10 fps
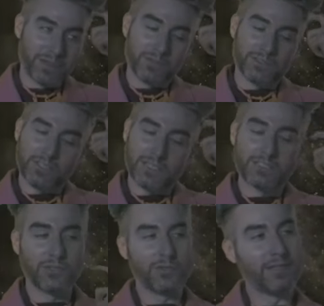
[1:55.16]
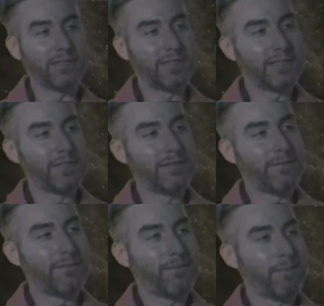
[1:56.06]
minimal, so that's cool. Yeah, yeah,
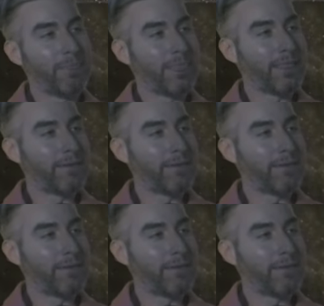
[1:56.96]
yeah. She's